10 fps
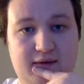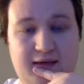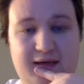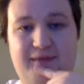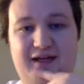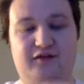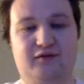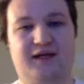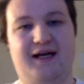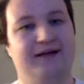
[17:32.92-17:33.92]
I might
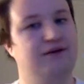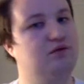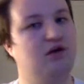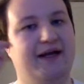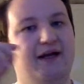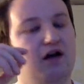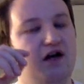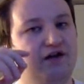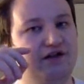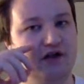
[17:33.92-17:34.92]
do that. I do like a
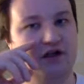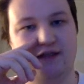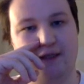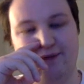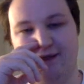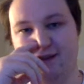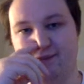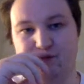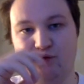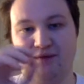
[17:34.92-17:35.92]
lot of their cigars. El
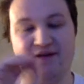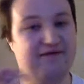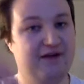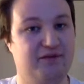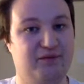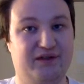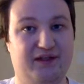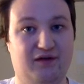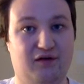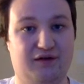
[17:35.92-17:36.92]
Príncipe is one of my favorite
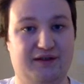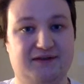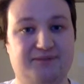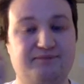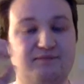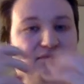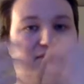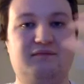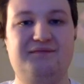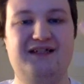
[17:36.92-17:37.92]
Petit Coronas.
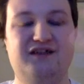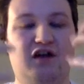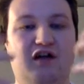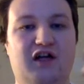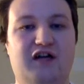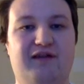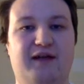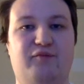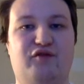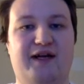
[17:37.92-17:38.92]
It's got a lot of
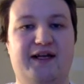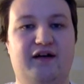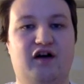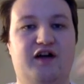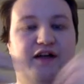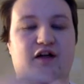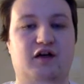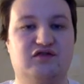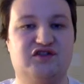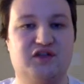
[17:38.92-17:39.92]
like bready and honey
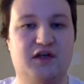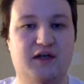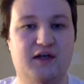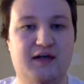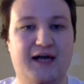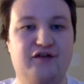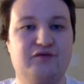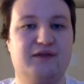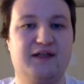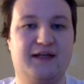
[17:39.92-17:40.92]
notes. I do
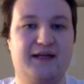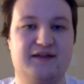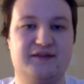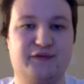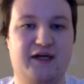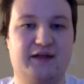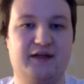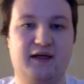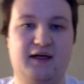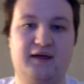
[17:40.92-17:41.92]
really like this brand.
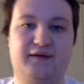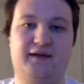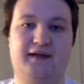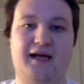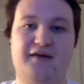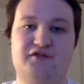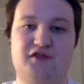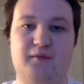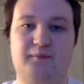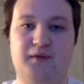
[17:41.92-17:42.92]
They have
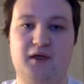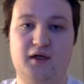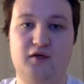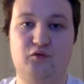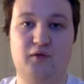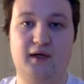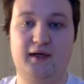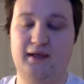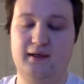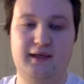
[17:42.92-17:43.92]
some
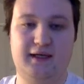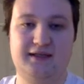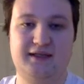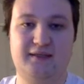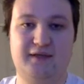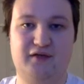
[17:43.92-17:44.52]
La Casa de Habano